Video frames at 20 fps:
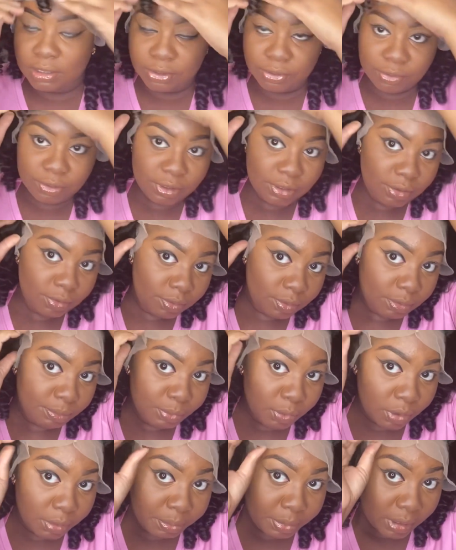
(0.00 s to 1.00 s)
You could do
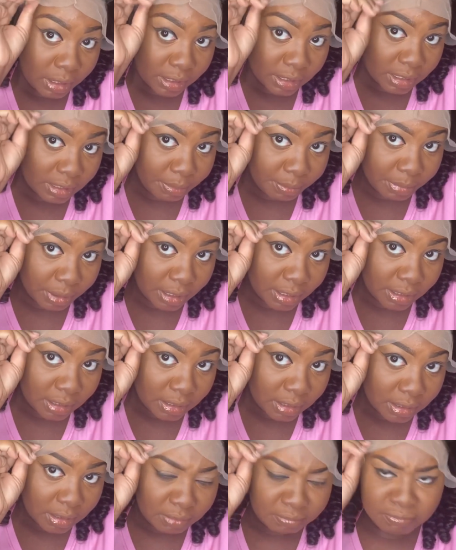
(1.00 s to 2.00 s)
more plucking, but
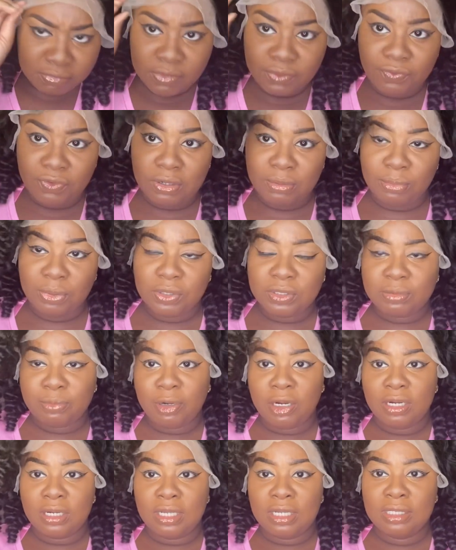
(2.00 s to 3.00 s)
for the most
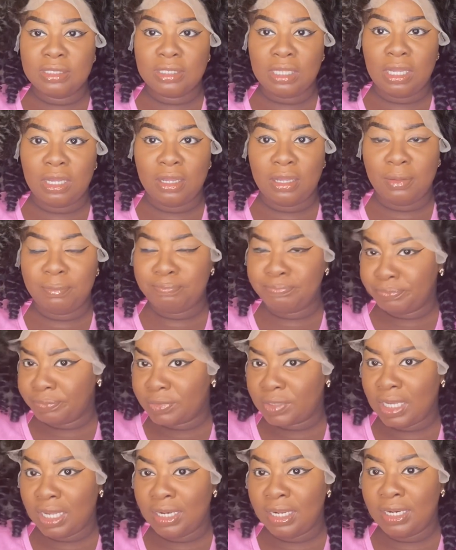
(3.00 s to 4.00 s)
part, it's kind
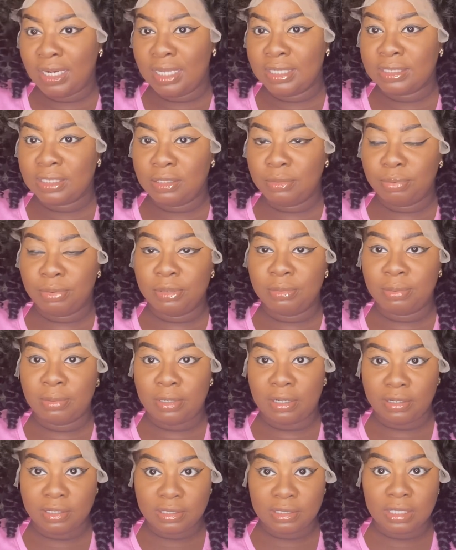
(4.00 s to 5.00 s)
of nicely
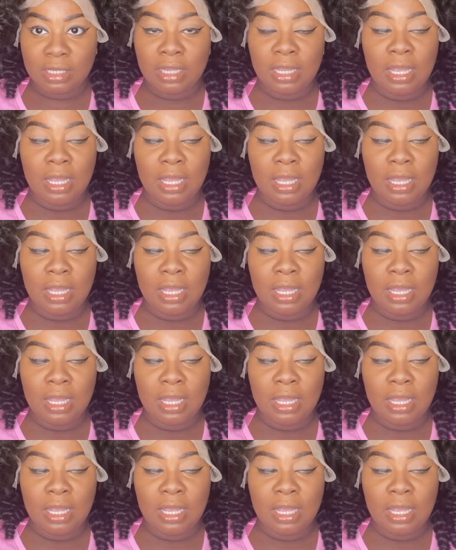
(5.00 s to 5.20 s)
pre-plucked.